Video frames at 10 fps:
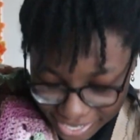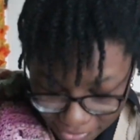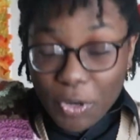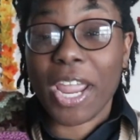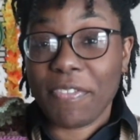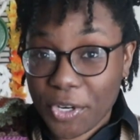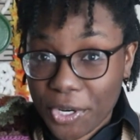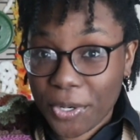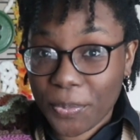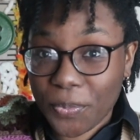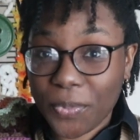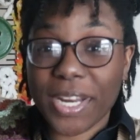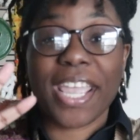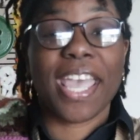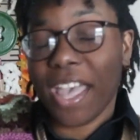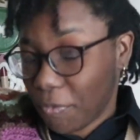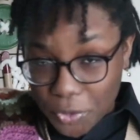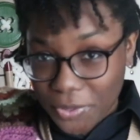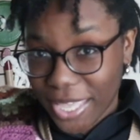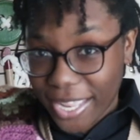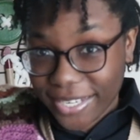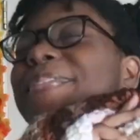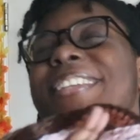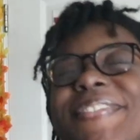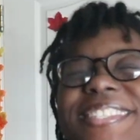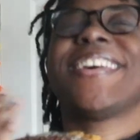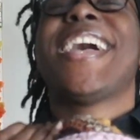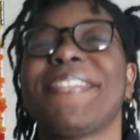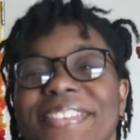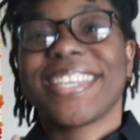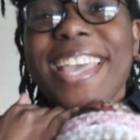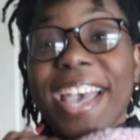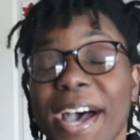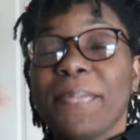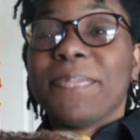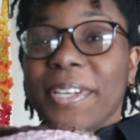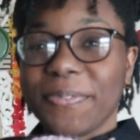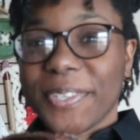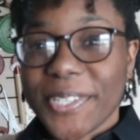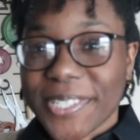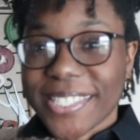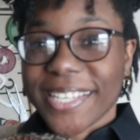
never ever would I ever do that. But I'm so happy. My first